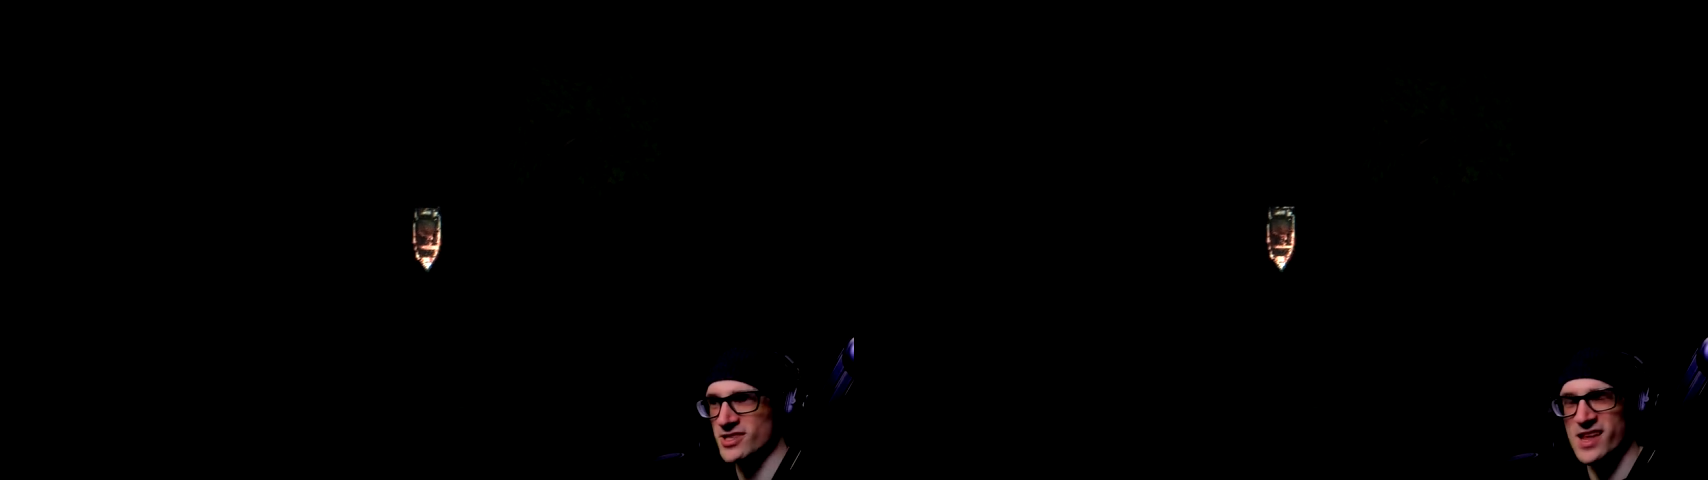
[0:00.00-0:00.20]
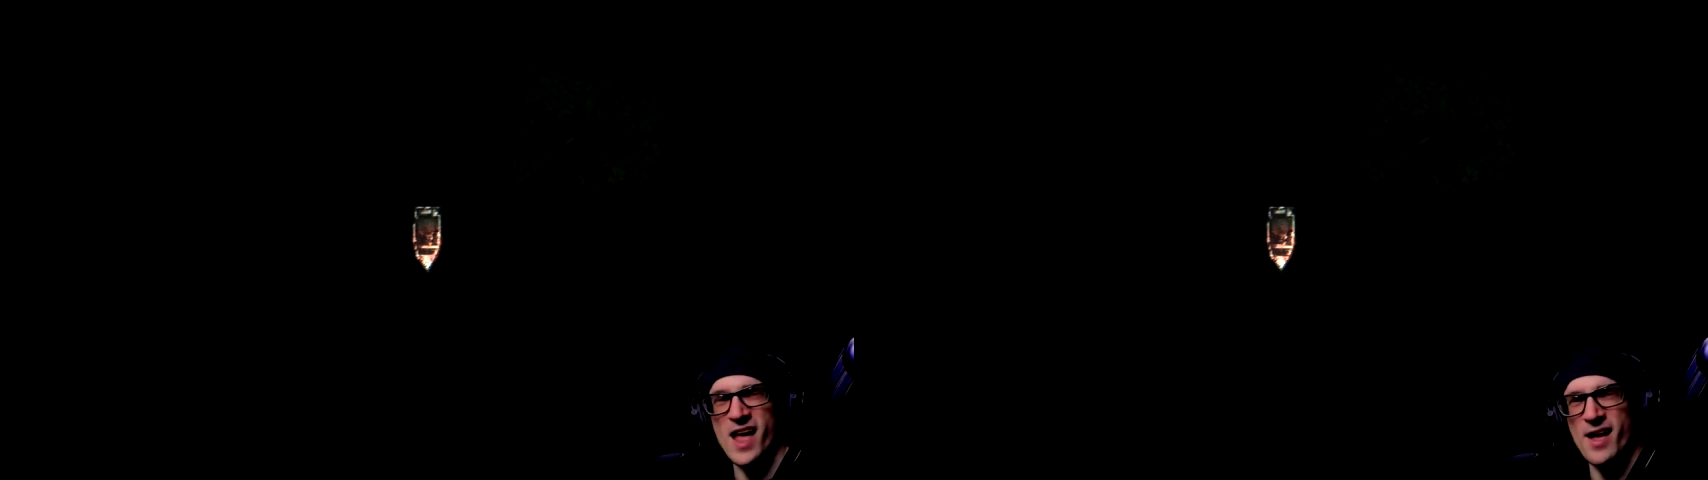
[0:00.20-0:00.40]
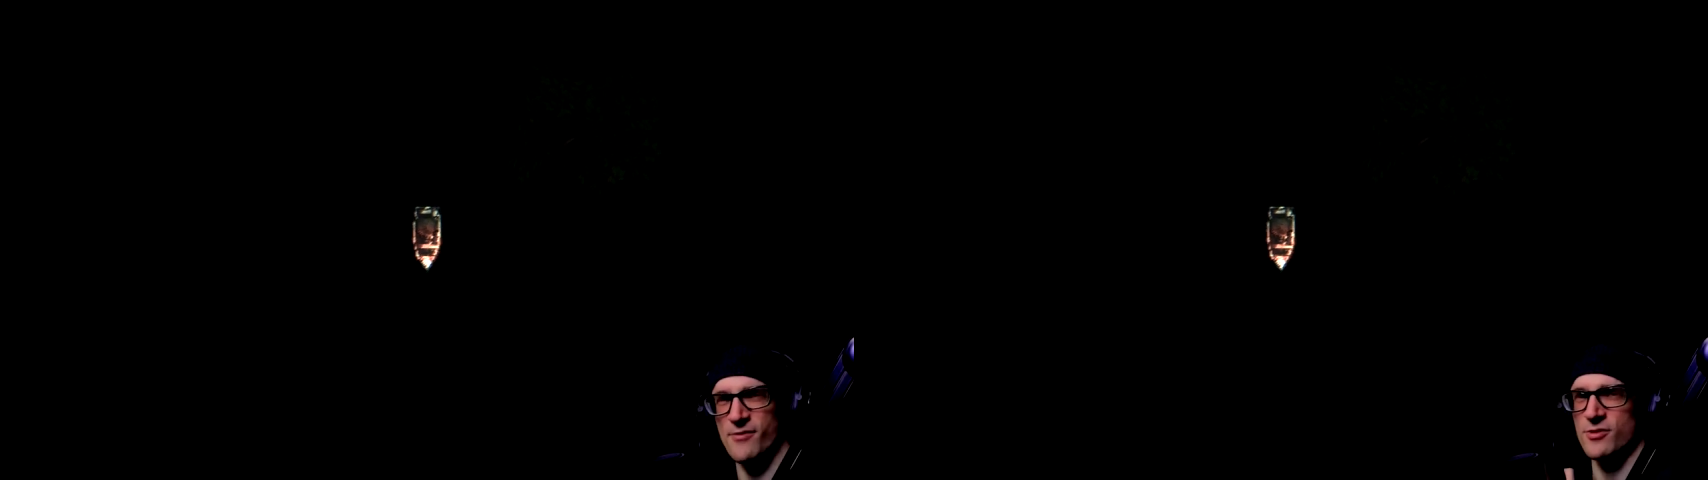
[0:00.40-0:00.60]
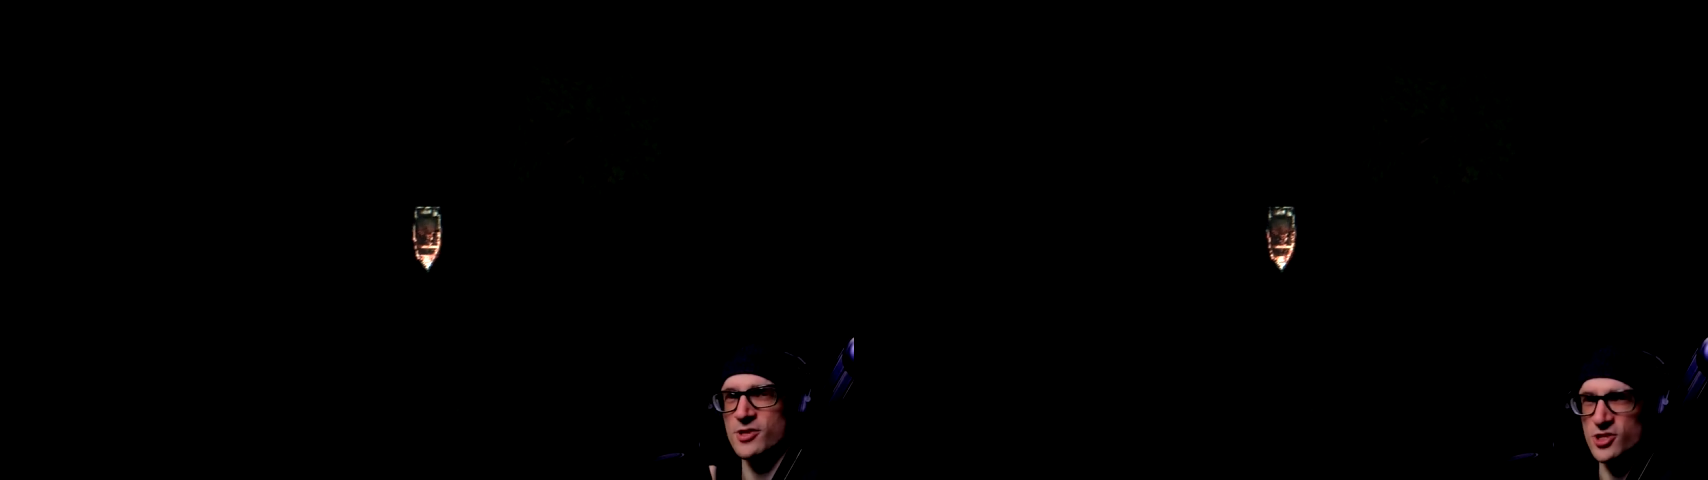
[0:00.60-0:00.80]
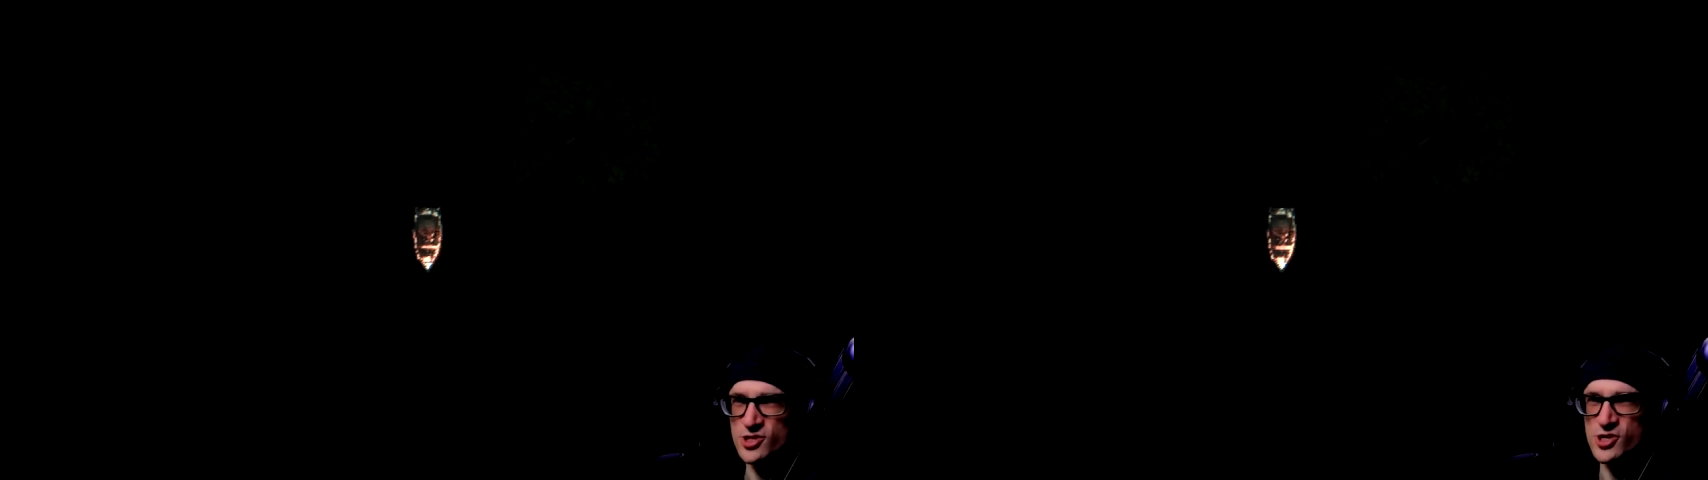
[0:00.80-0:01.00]
the
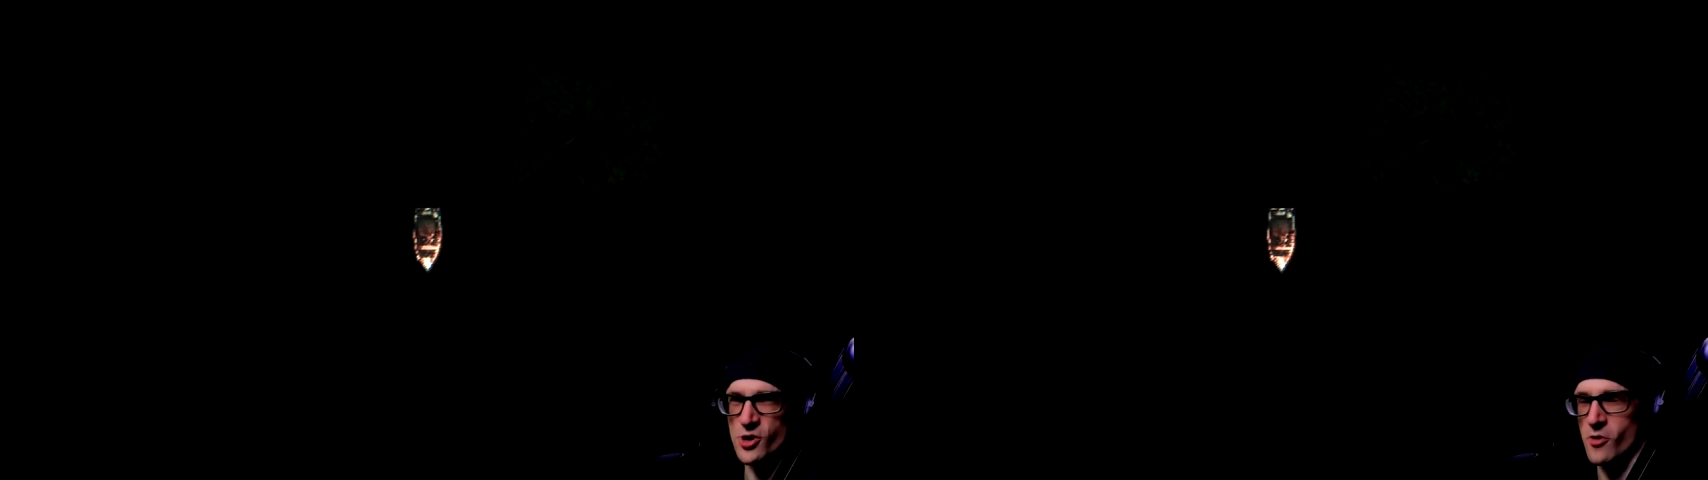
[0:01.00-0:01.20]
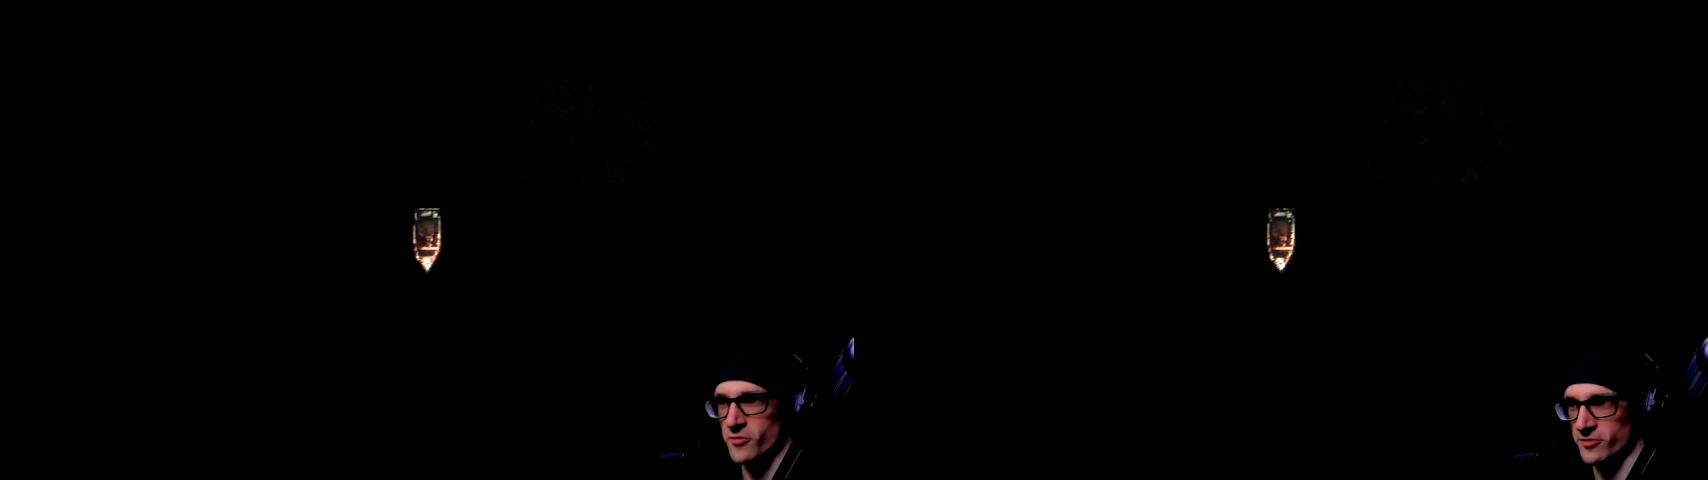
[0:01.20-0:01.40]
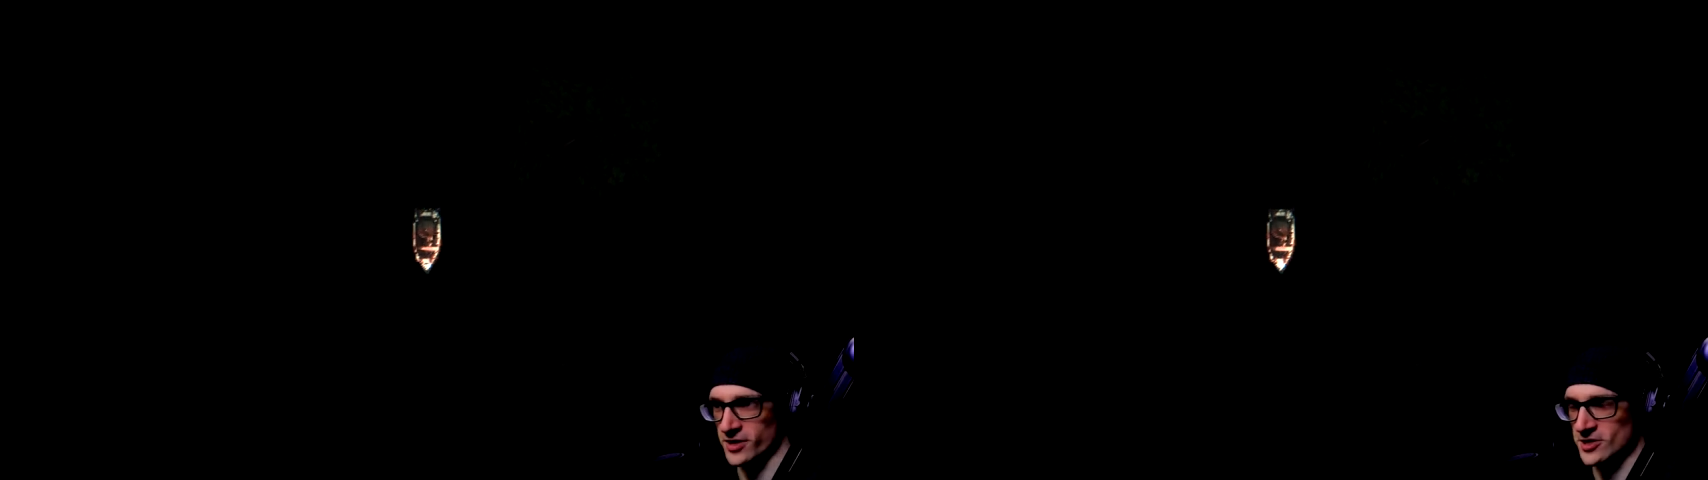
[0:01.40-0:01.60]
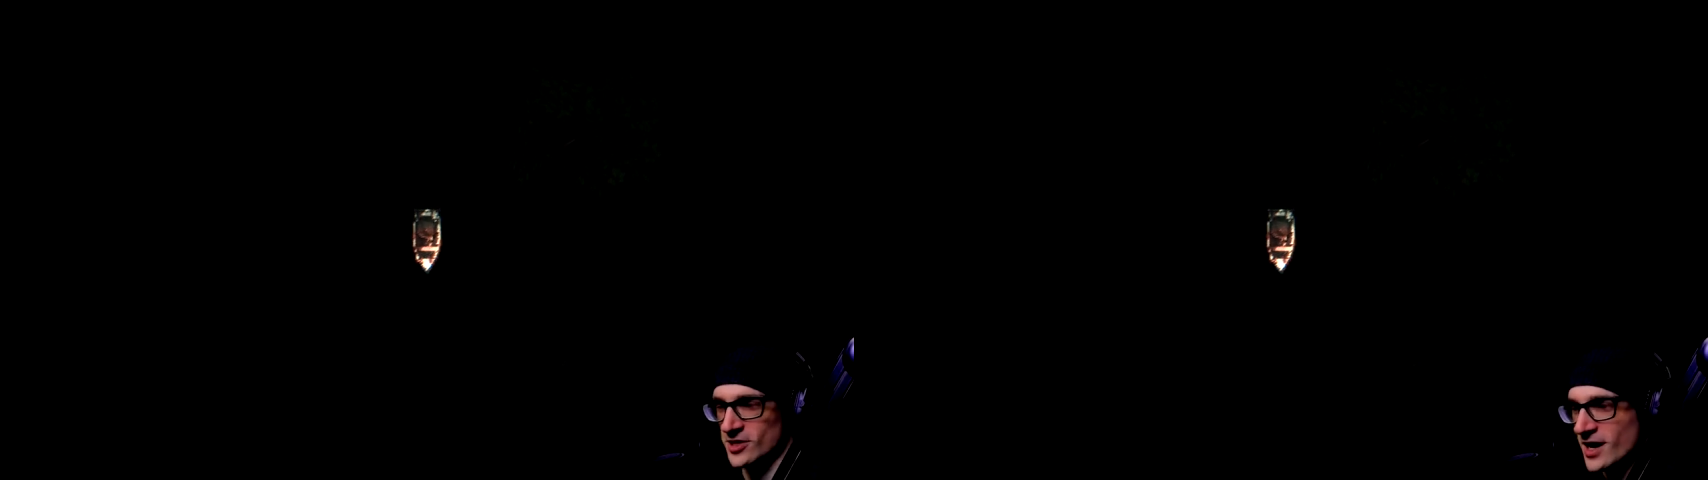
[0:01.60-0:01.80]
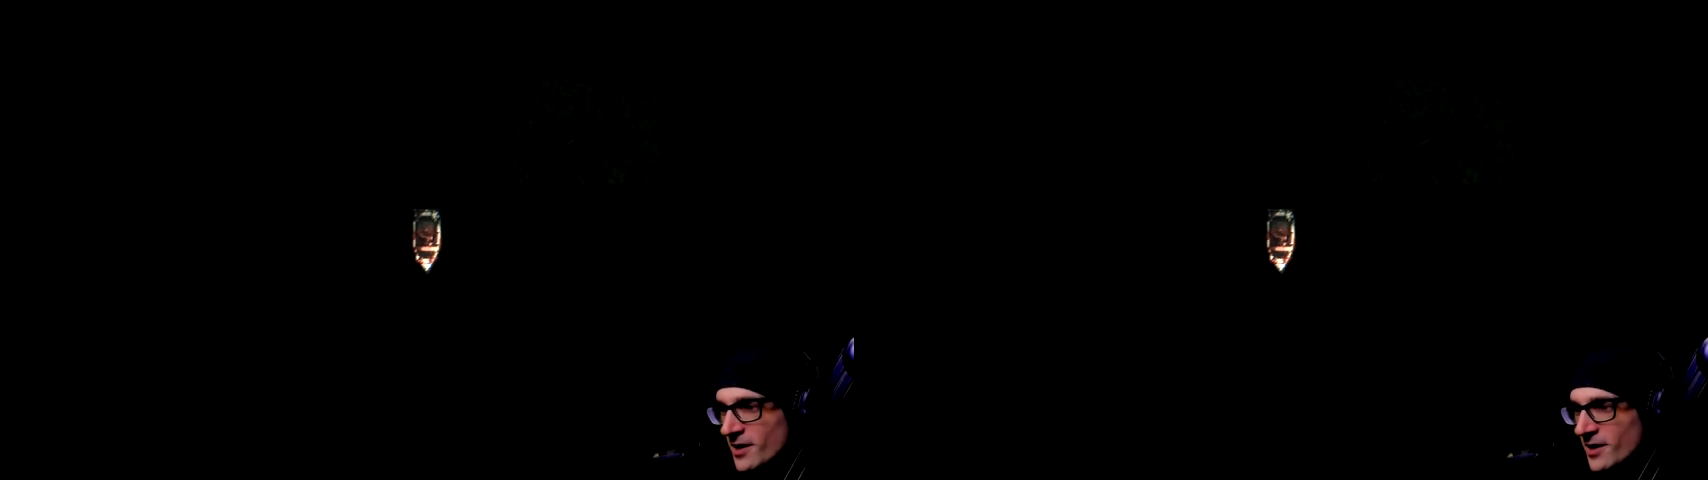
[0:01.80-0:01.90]
average Joe fish.